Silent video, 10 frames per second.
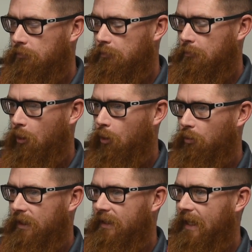
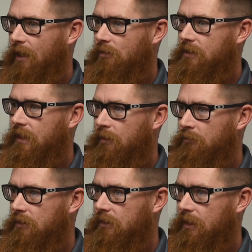holding down
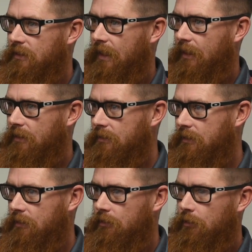teams as Alex
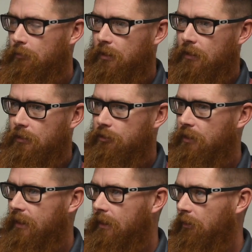did. We're not going to
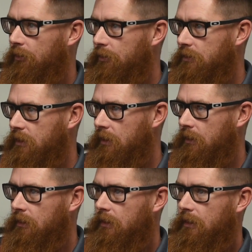strike out
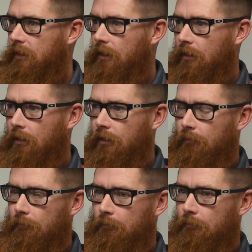13
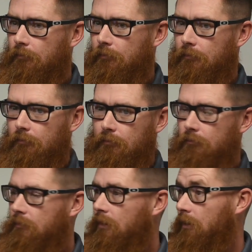
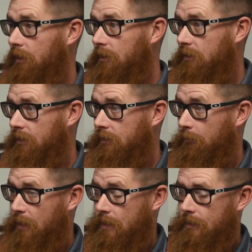on a
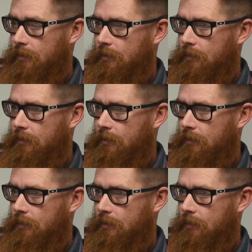consistent basis.